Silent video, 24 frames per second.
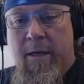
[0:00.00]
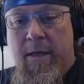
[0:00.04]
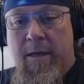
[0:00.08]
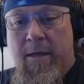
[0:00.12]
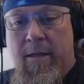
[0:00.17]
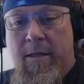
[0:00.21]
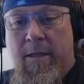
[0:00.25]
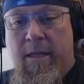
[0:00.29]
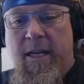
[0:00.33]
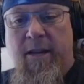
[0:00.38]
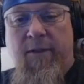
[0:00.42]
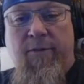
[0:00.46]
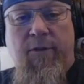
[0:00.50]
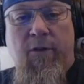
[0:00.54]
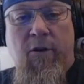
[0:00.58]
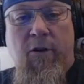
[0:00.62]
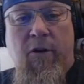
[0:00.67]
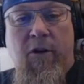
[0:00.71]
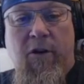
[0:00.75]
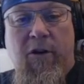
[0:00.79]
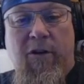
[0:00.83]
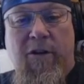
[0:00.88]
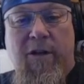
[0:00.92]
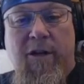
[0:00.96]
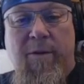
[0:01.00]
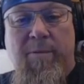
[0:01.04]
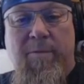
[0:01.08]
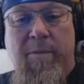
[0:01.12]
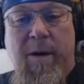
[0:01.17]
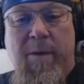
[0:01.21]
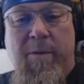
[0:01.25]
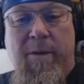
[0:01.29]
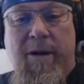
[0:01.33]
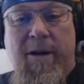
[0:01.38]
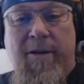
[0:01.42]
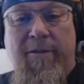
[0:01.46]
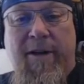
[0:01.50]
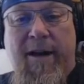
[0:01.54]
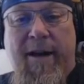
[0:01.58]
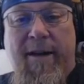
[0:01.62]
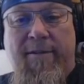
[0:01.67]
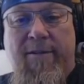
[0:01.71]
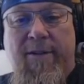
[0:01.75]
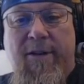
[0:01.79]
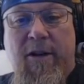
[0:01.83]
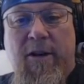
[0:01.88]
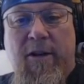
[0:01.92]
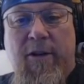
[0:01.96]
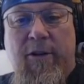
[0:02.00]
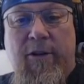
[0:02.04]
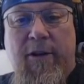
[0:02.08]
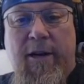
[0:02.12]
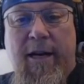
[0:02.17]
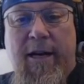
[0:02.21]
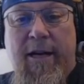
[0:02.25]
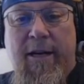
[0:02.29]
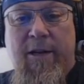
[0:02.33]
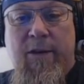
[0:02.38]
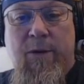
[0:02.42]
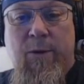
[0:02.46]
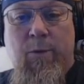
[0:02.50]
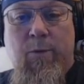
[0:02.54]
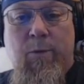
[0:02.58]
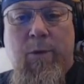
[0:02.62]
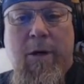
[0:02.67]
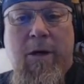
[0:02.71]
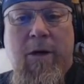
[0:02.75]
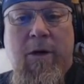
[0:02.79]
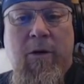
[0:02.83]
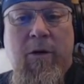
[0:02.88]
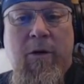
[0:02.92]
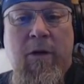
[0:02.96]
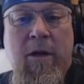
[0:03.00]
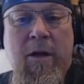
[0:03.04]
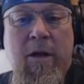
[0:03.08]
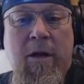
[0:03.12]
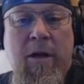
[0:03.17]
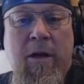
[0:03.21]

Tiefel commemorative $50 as well.